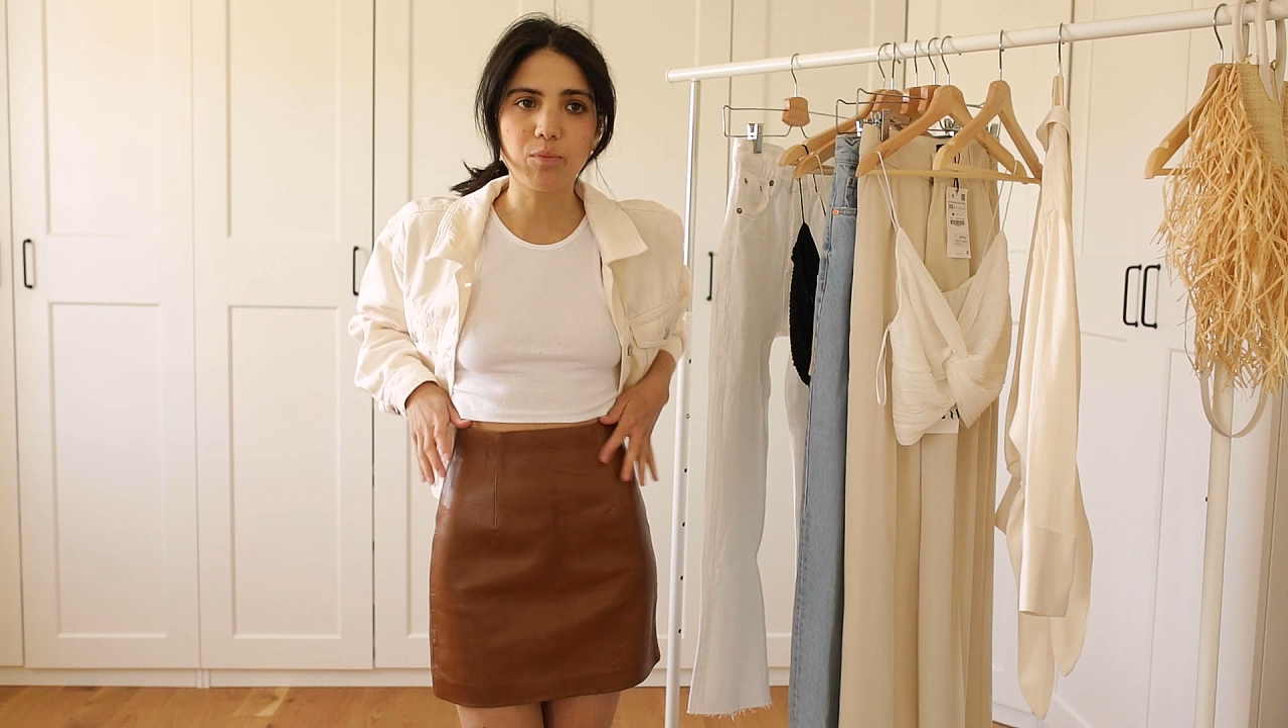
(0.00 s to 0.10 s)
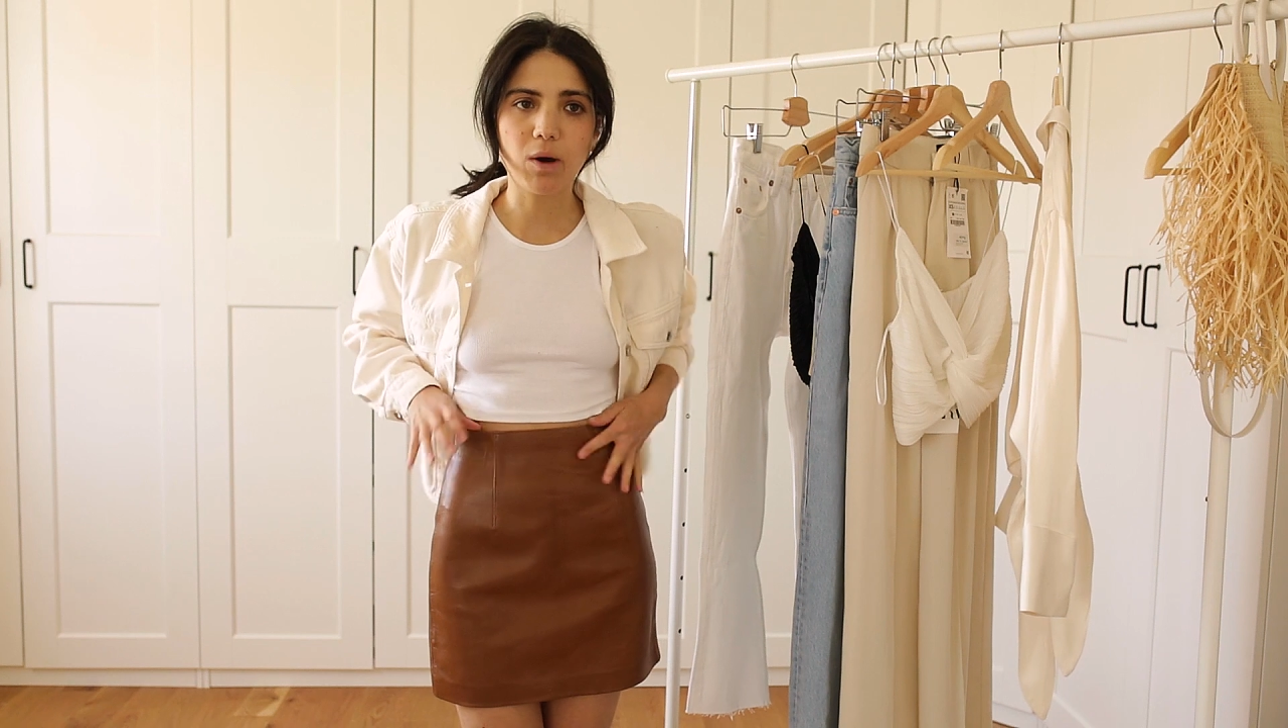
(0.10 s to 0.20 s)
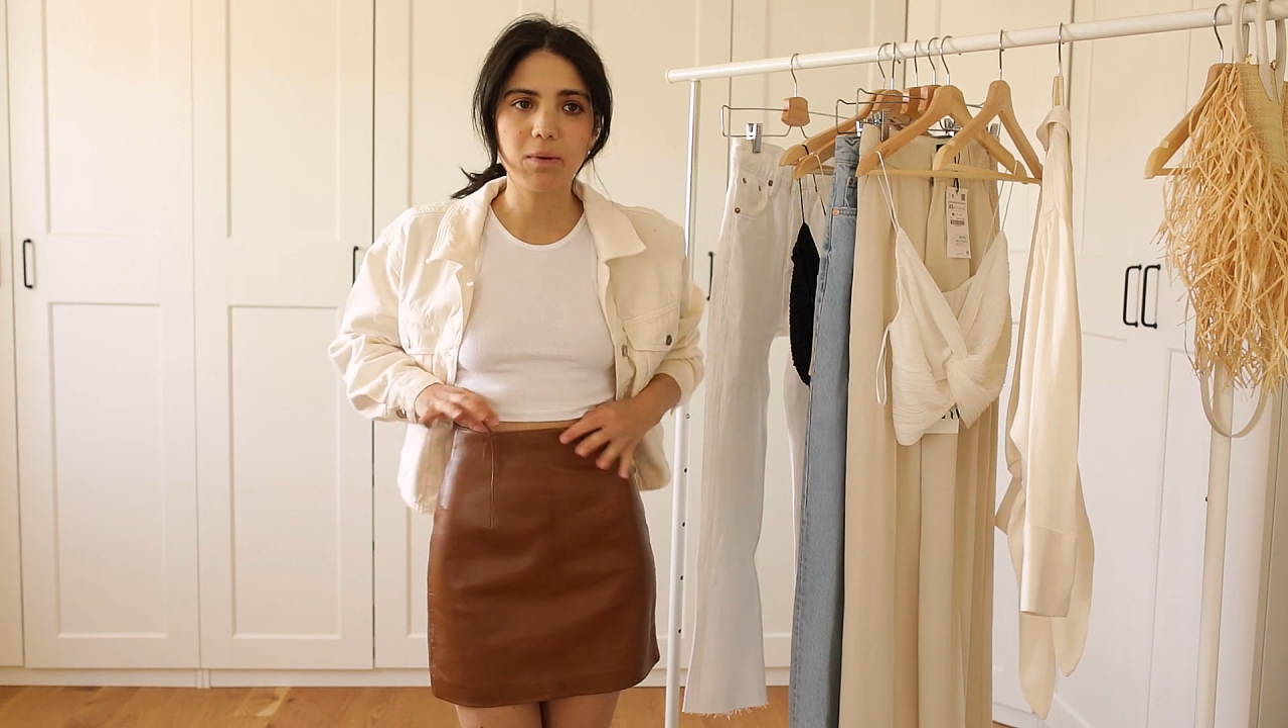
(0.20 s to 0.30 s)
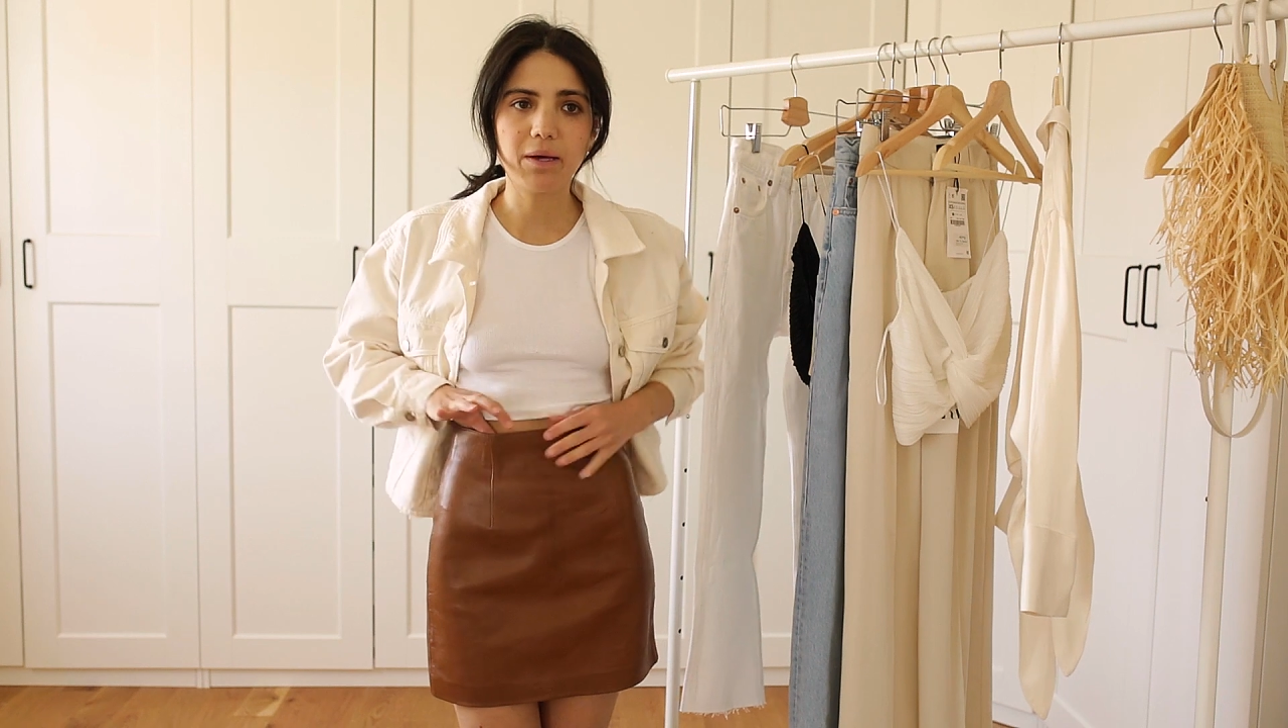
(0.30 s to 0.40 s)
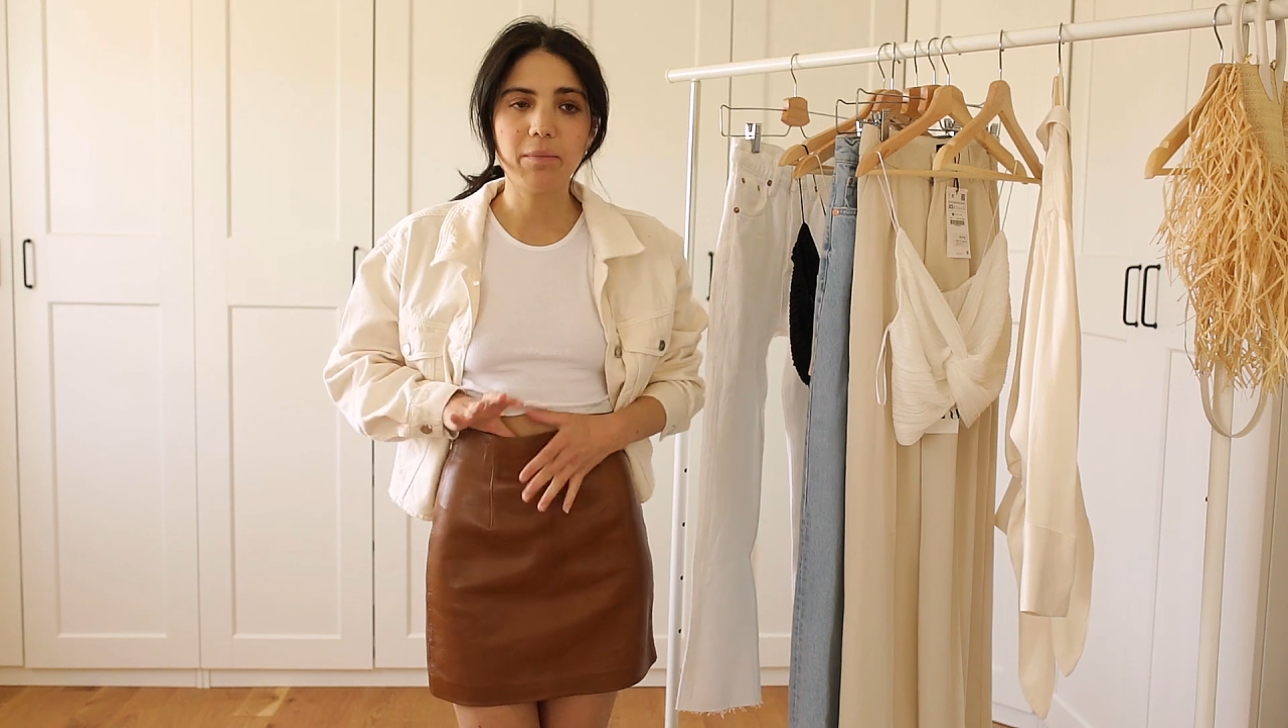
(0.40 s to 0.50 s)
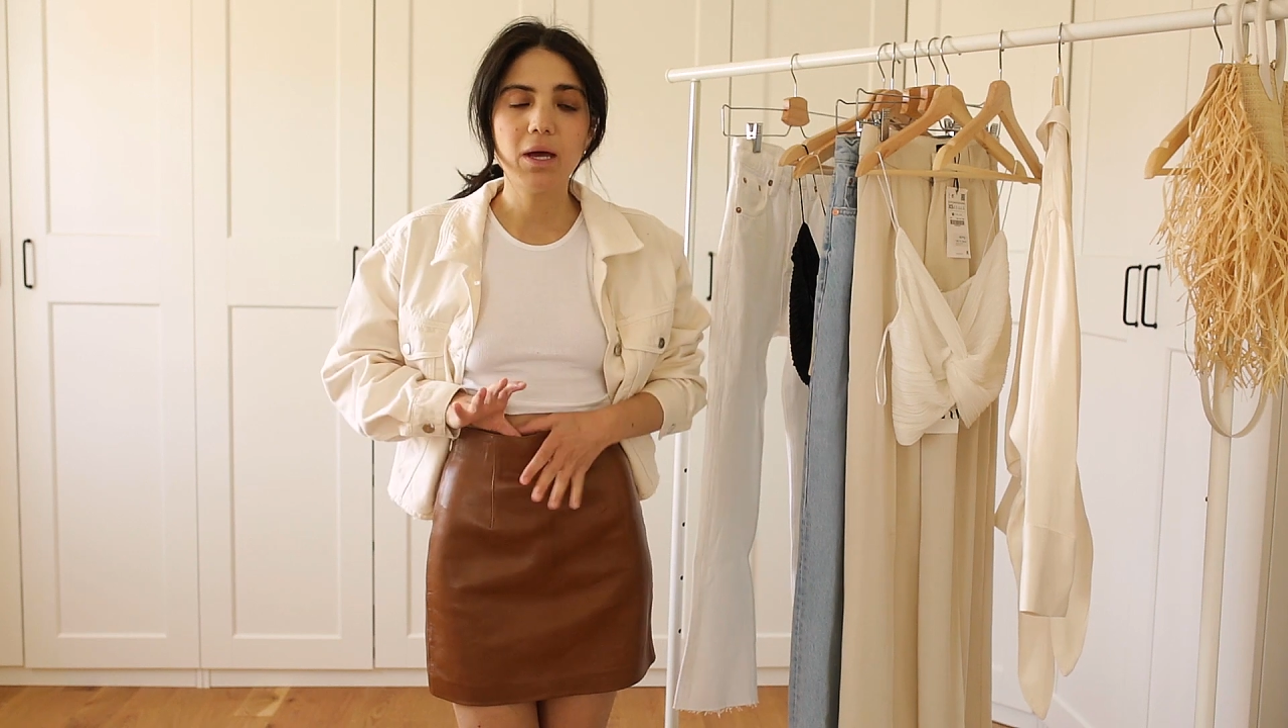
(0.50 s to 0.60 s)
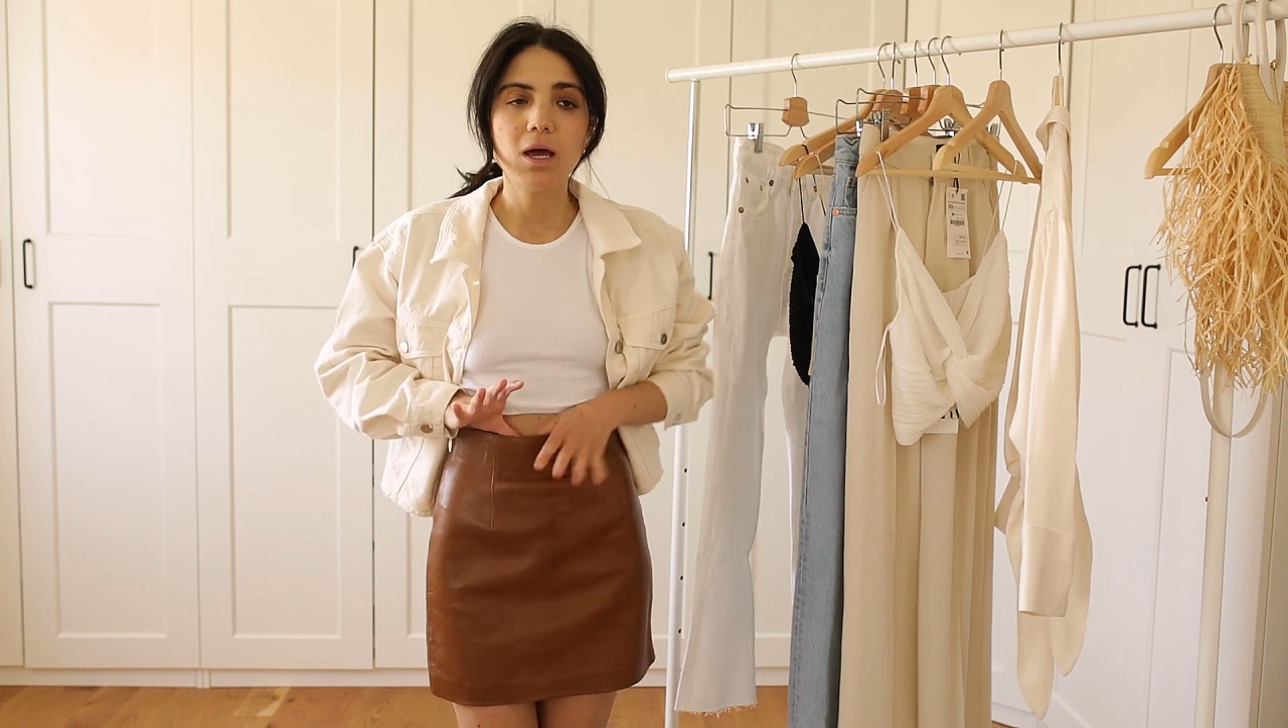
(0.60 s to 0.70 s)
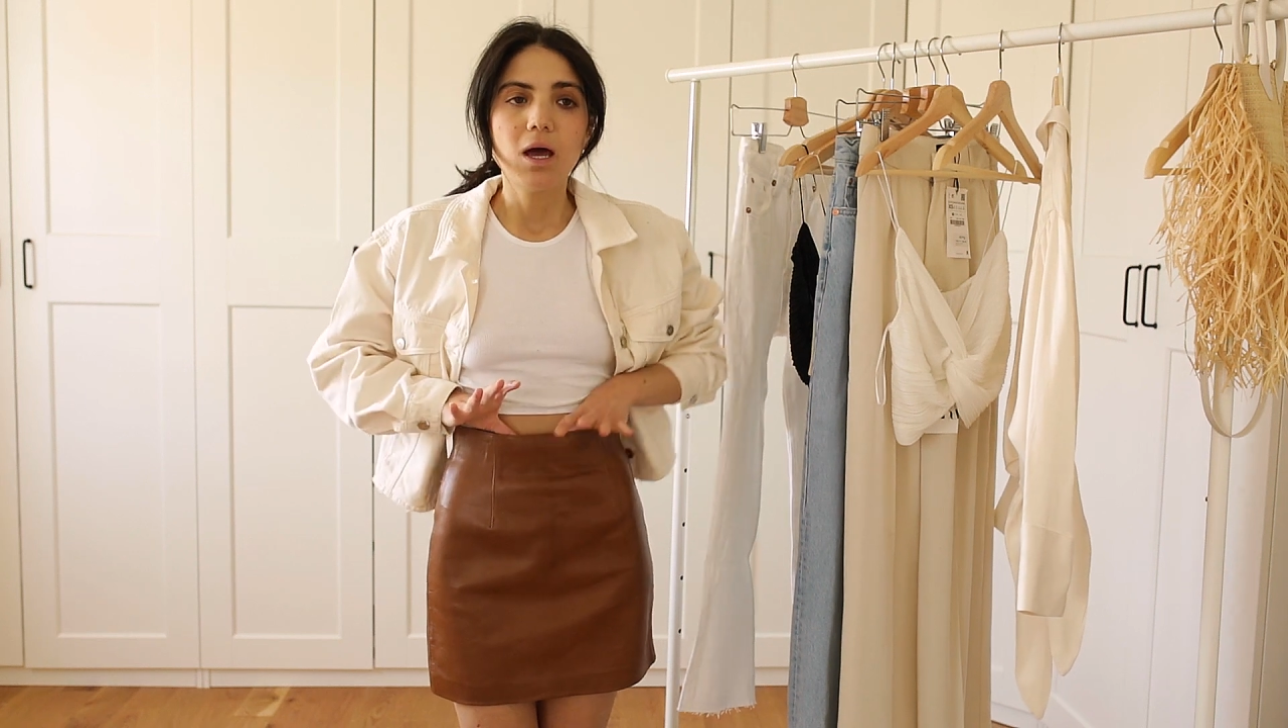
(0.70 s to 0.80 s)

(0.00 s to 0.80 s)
a problem,